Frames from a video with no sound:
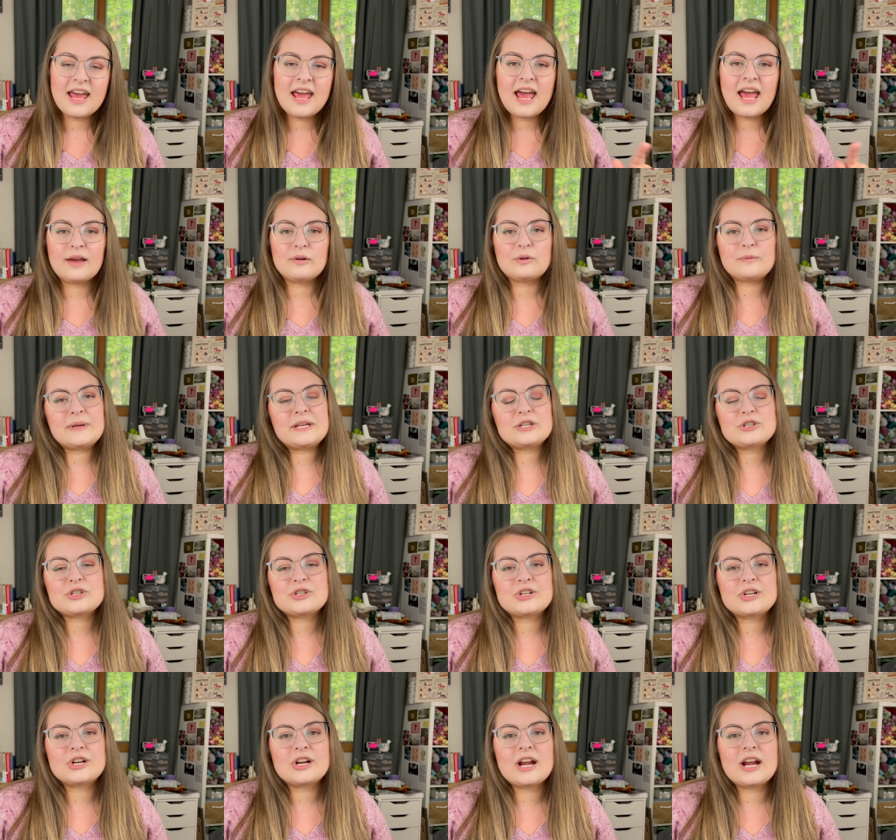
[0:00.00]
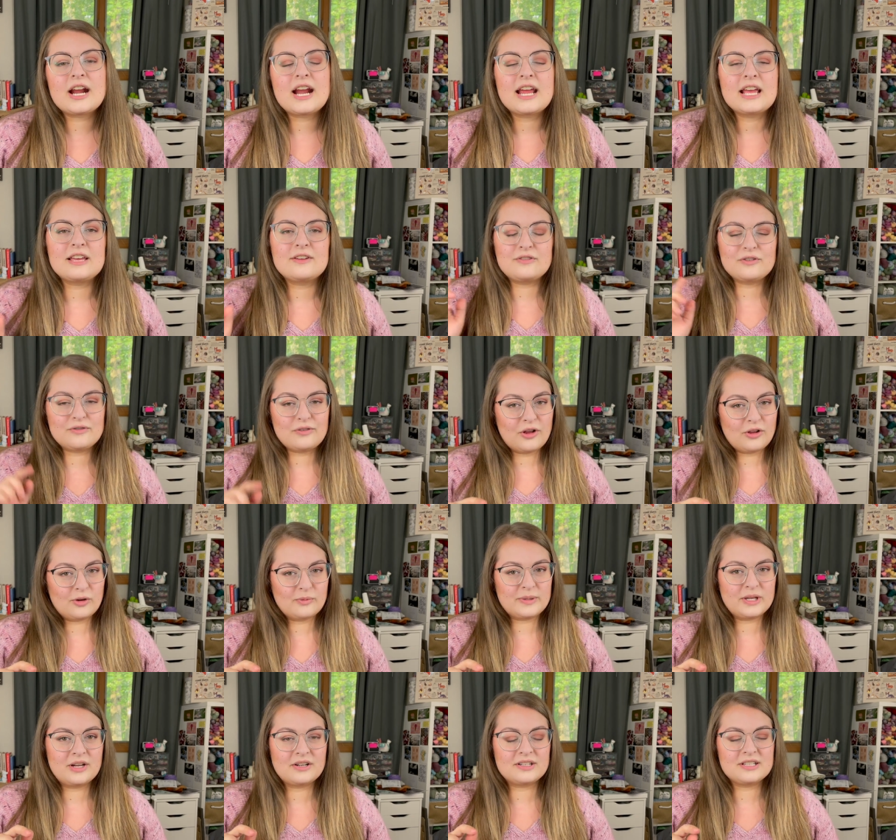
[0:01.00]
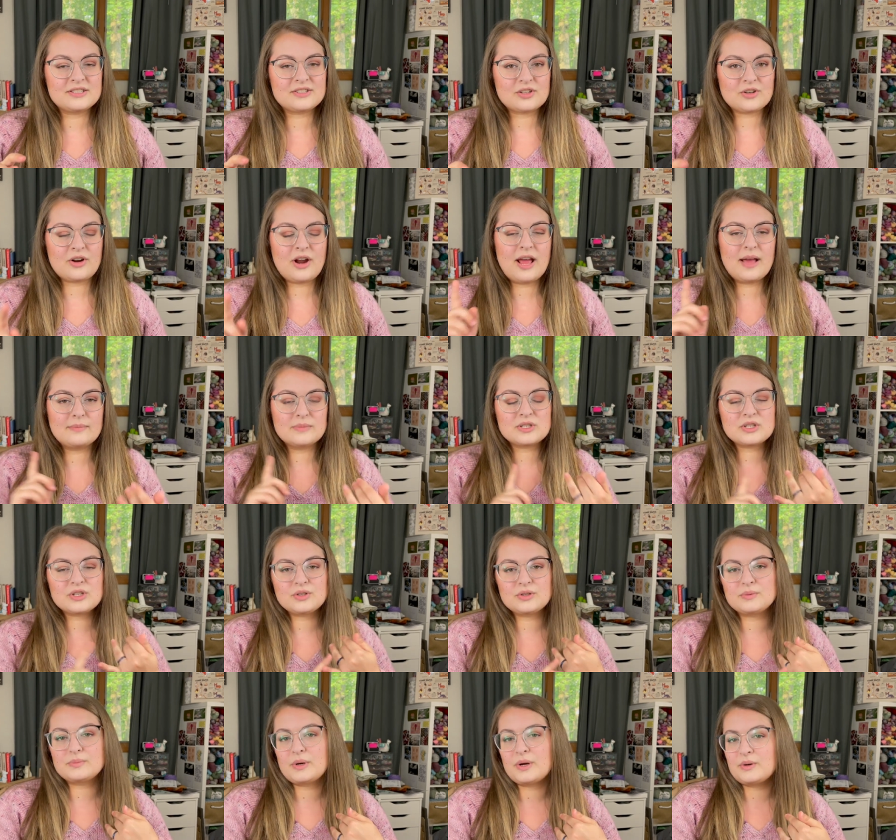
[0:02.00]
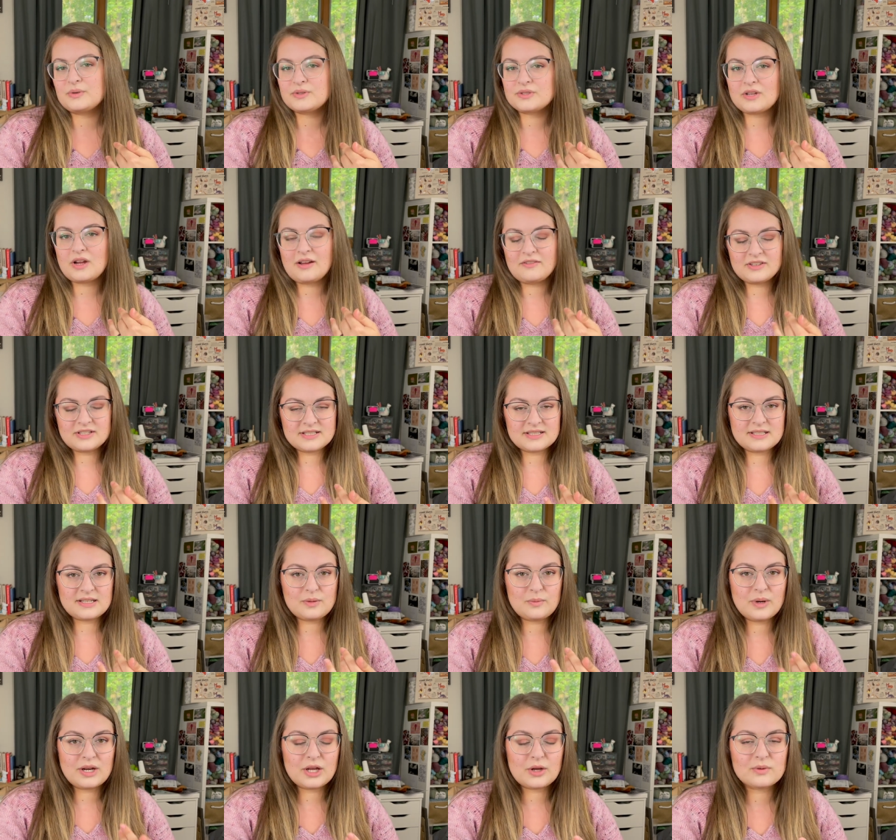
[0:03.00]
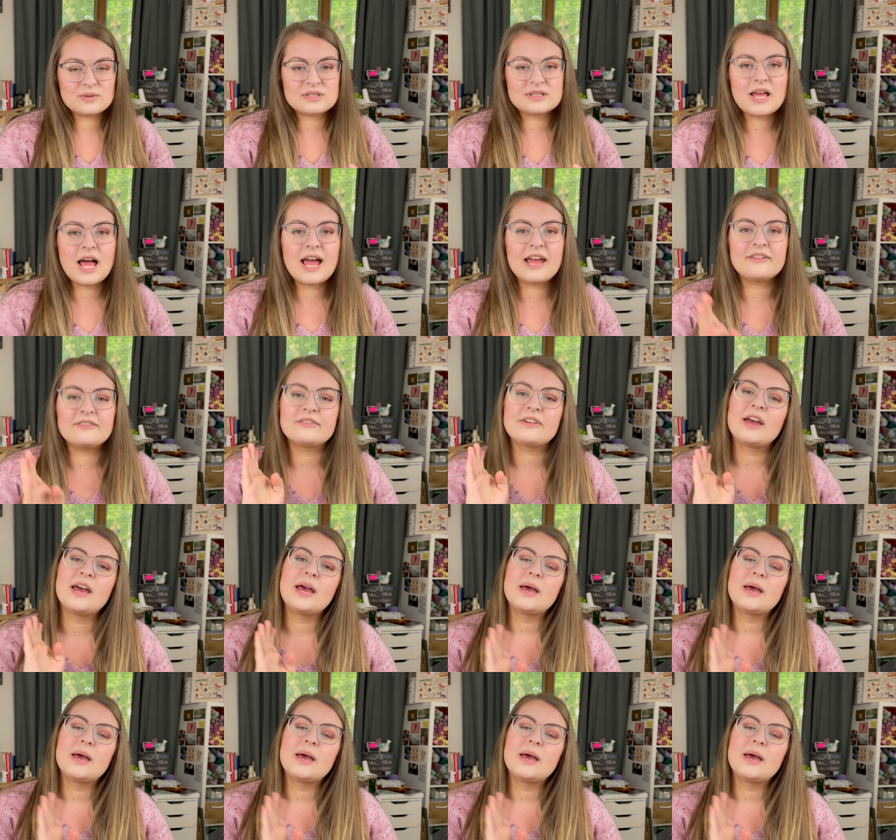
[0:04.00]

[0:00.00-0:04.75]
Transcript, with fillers: I will make sure if you follow me on Instagram to post obviously when it goes live,